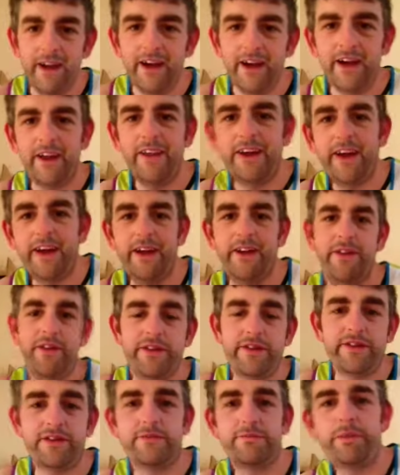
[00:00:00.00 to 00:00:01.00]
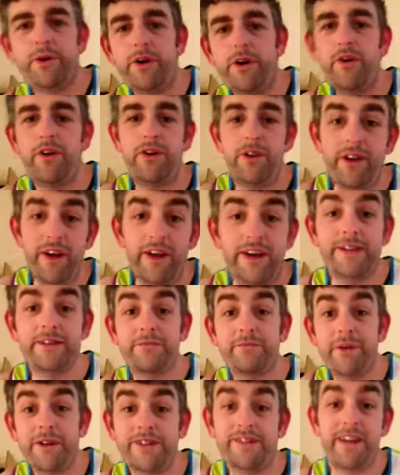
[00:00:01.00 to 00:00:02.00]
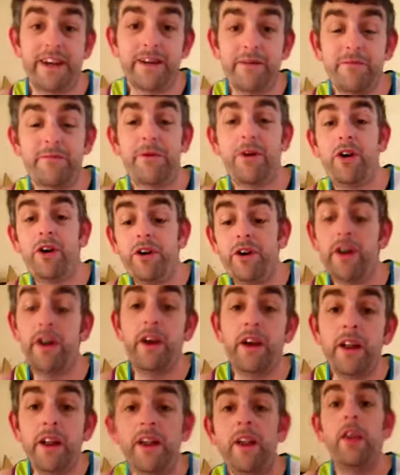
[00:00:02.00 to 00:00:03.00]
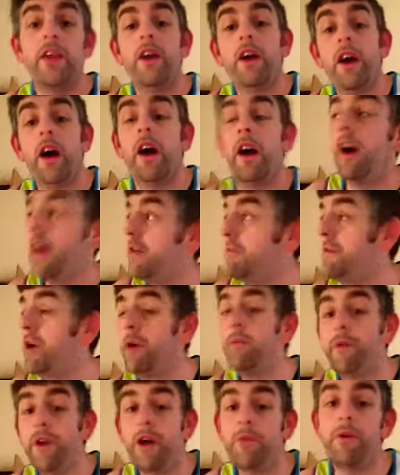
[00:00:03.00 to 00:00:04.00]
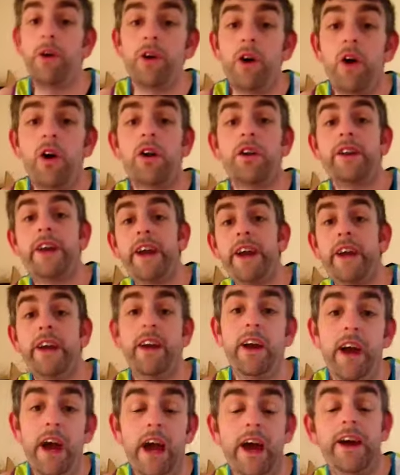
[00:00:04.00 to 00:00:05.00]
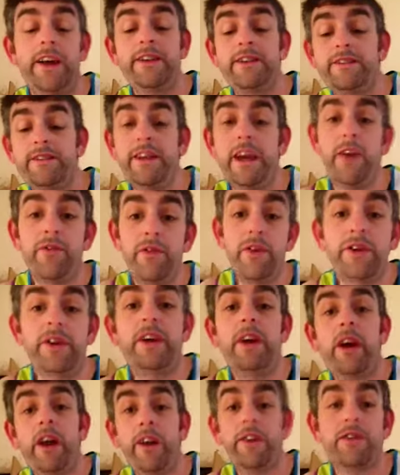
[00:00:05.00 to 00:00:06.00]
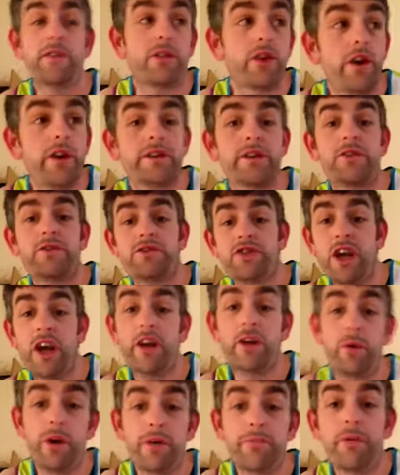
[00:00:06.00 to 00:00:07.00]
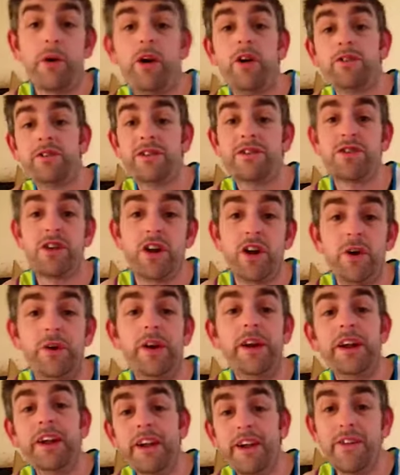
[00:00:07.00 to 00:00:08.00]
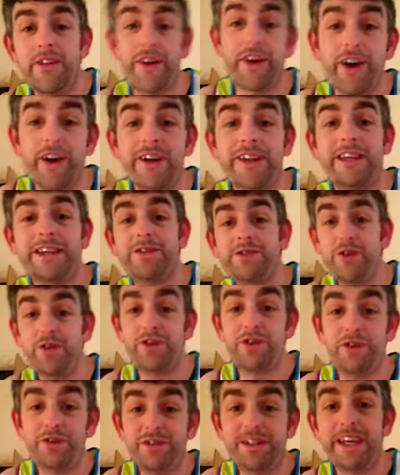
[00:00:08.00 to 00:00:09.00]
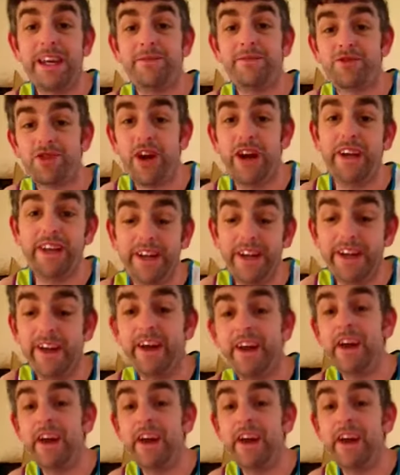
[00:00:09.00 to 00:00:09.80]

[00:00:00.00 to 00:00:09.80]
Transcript: Hi there, this is Paul. This is my second blog. At the moment I'm on holiday in Devon and I just thought I'd share a quick blog to show the kind of things you got to do to keep training.